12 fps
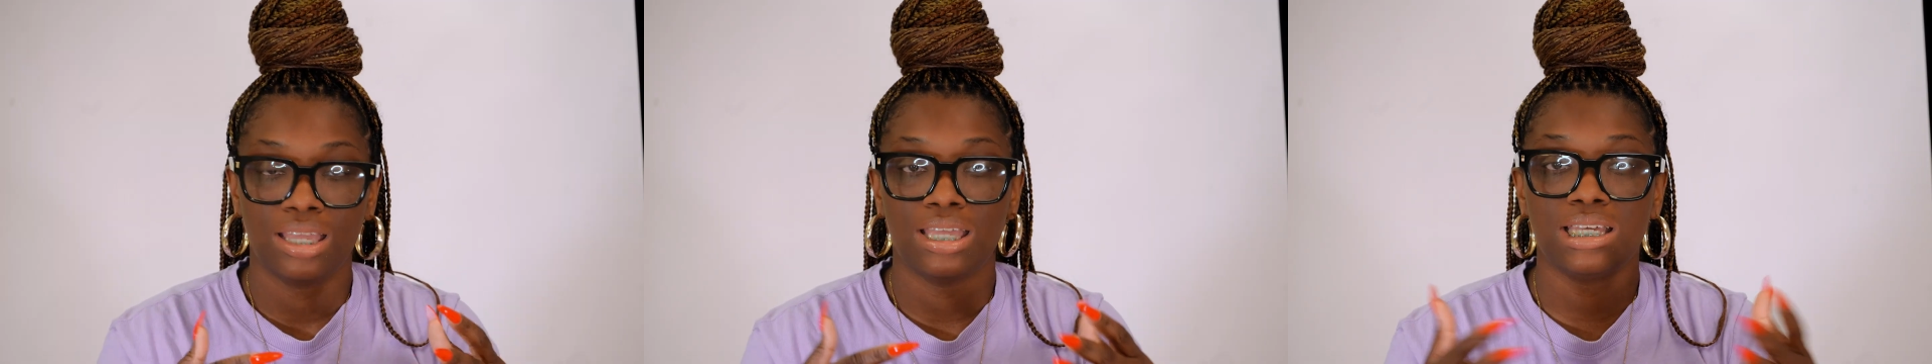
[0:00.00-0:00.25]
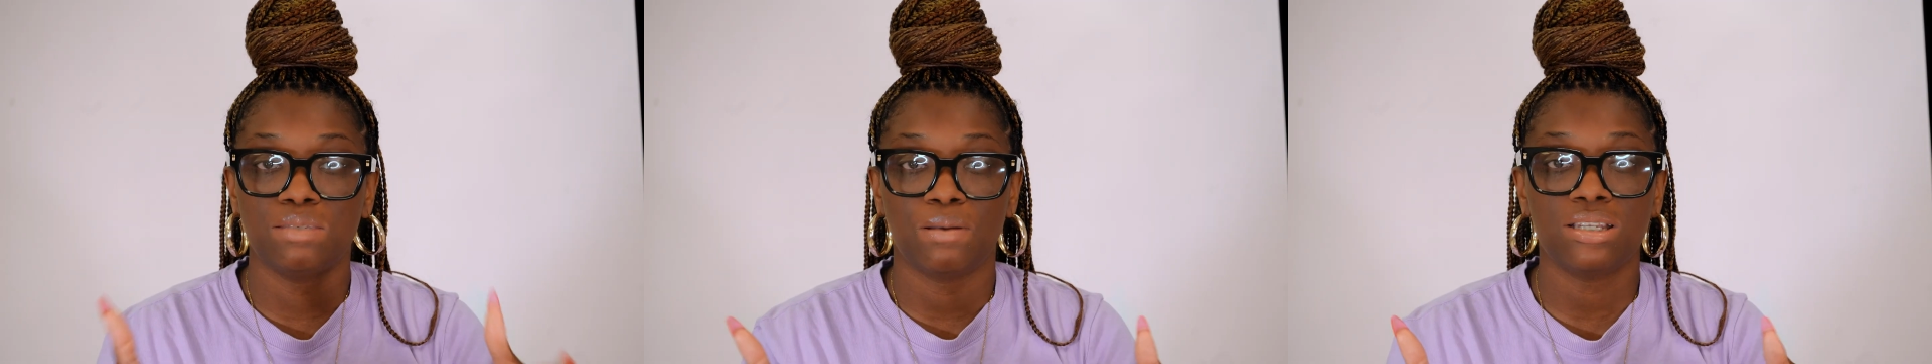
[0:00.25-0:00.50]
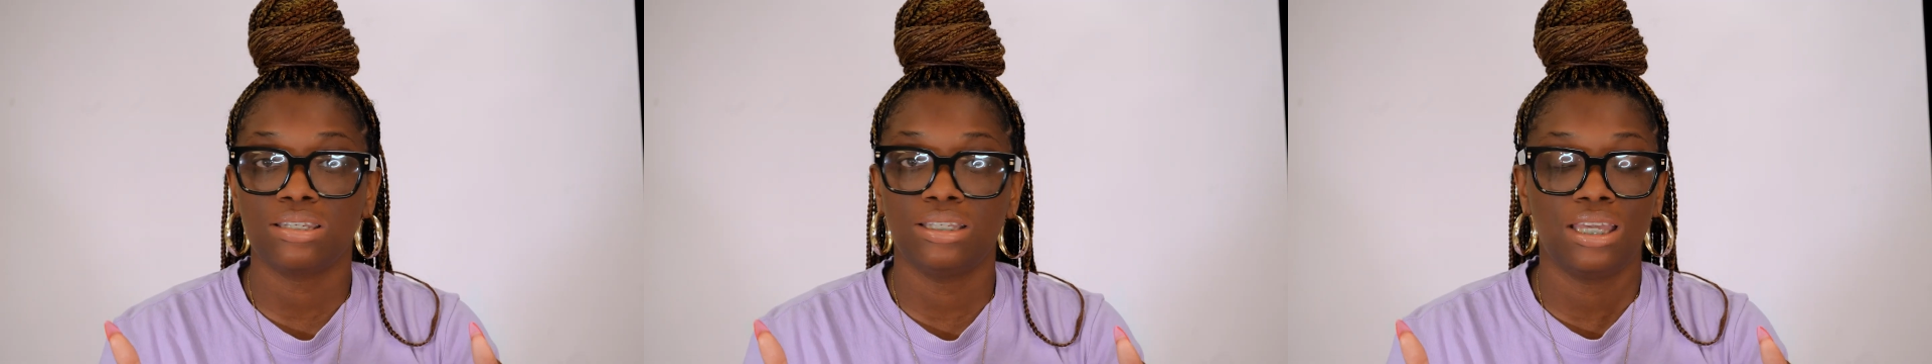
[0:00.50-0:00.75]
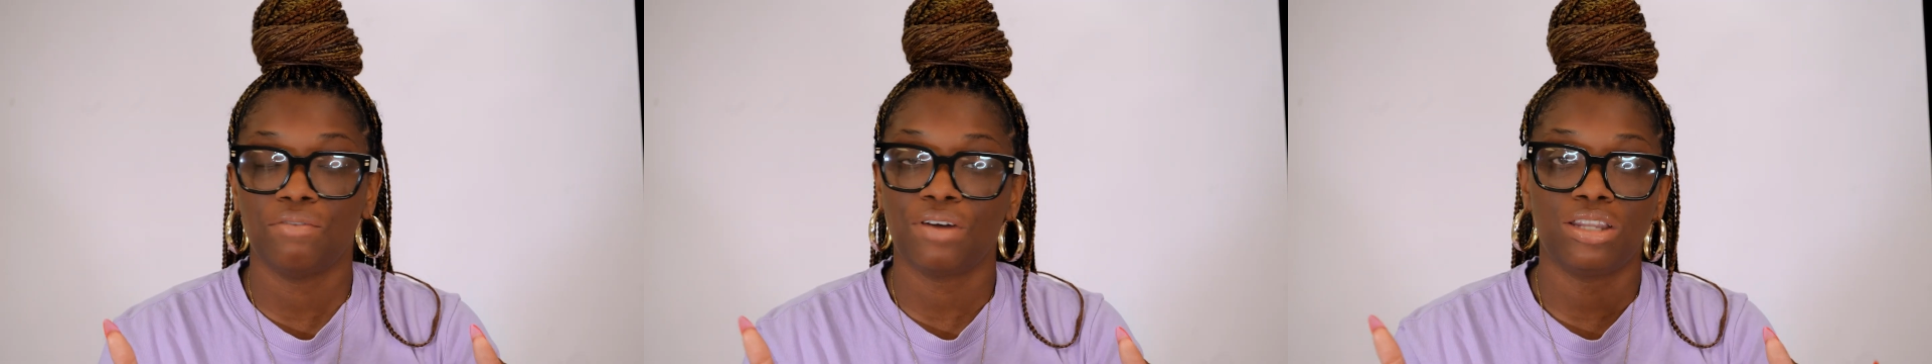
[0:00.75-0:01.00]

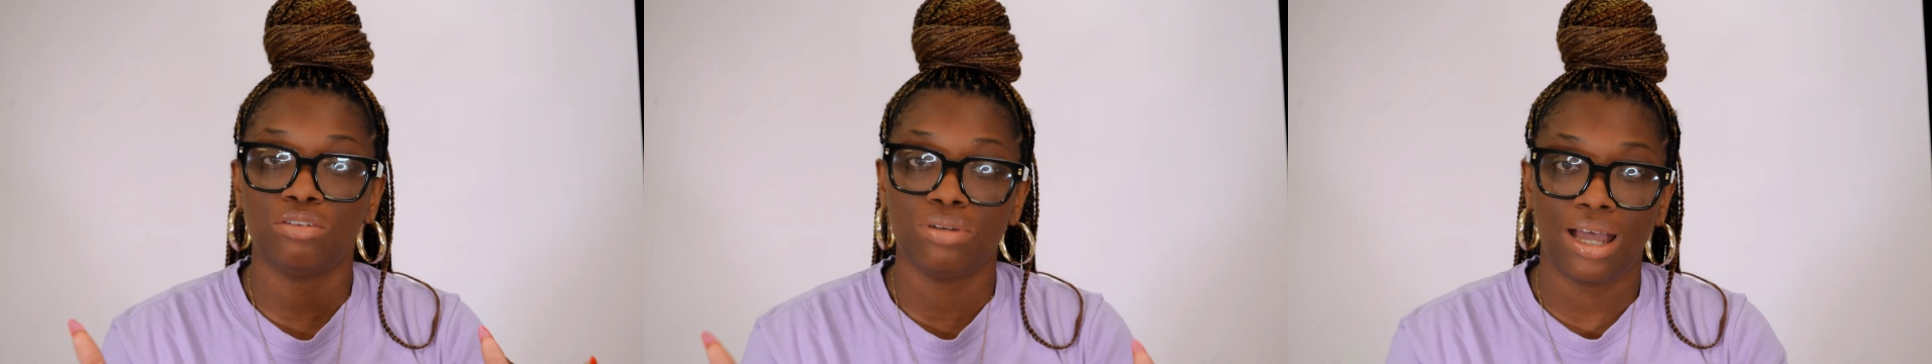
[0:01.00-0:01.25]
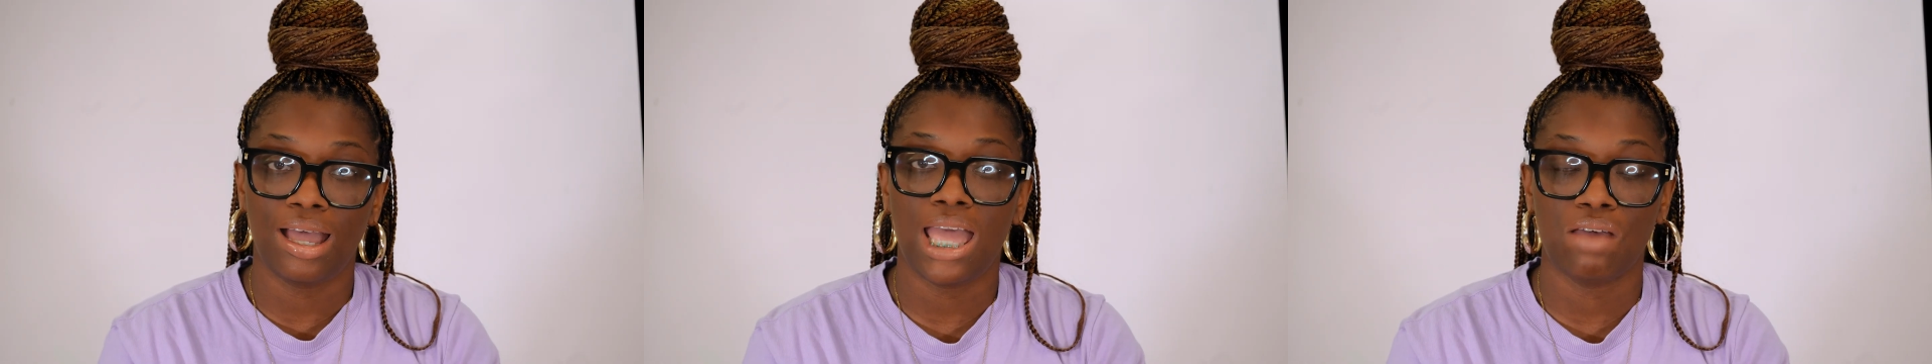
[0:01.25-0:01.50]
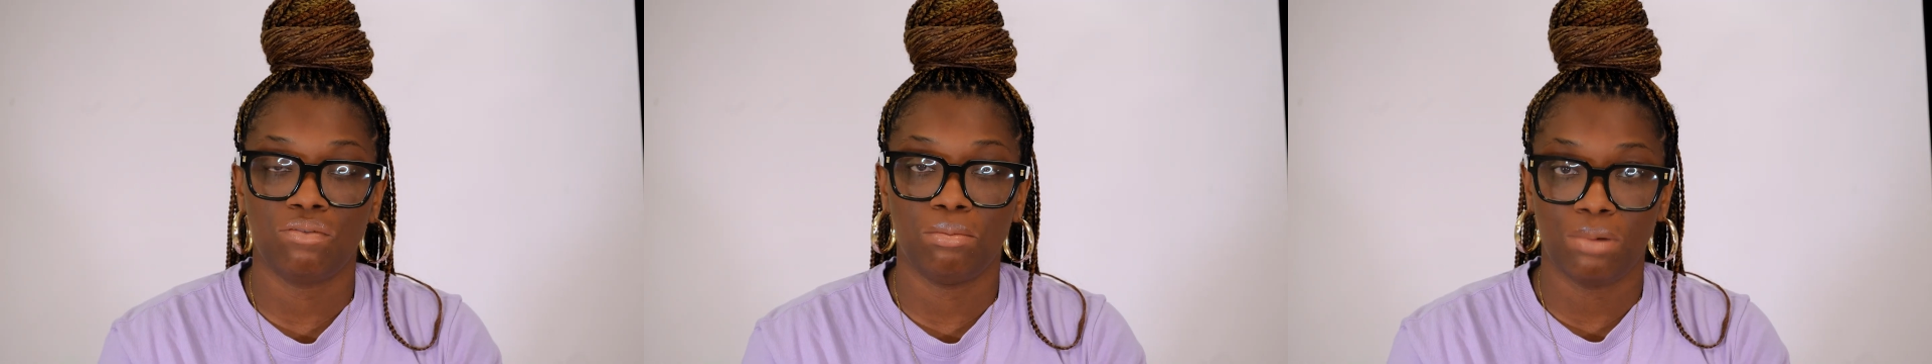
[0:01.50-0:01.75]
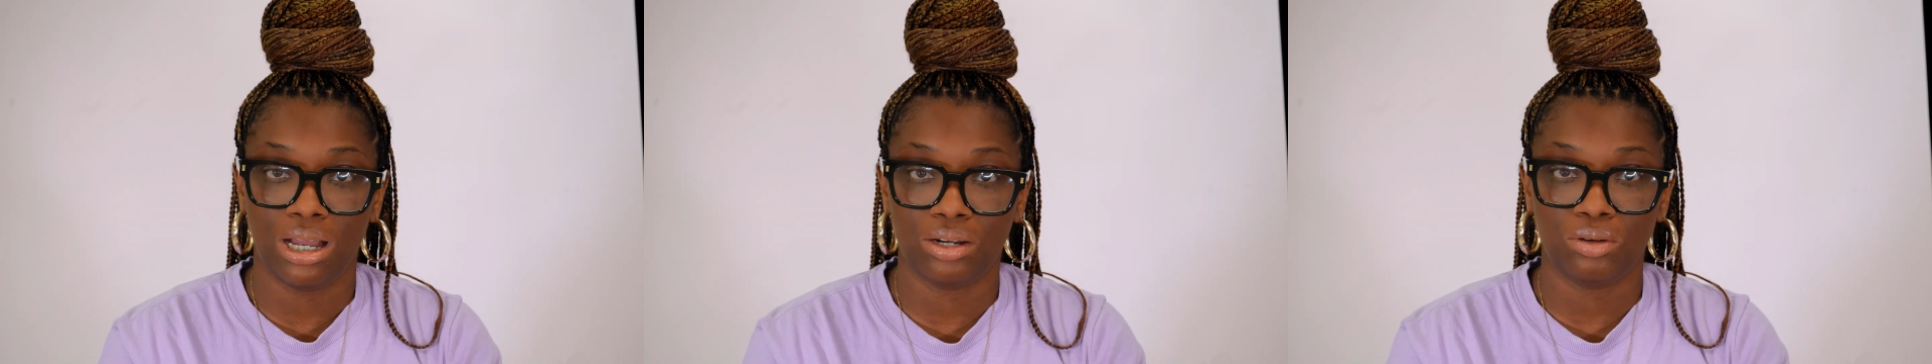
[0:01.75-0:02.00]
especially if I do not have a
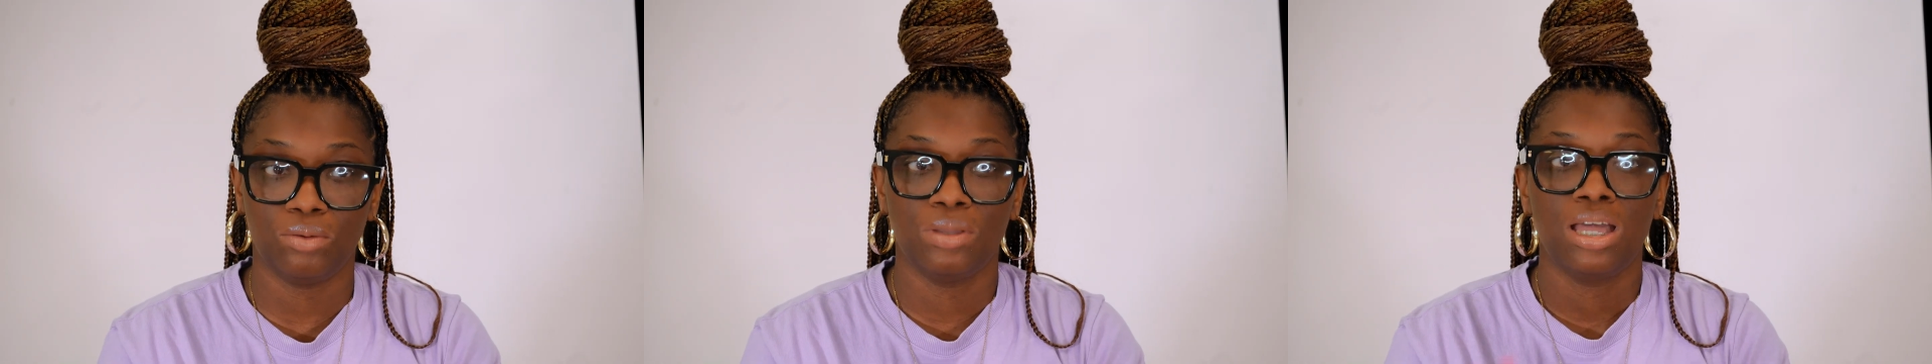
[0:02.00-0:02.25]
model.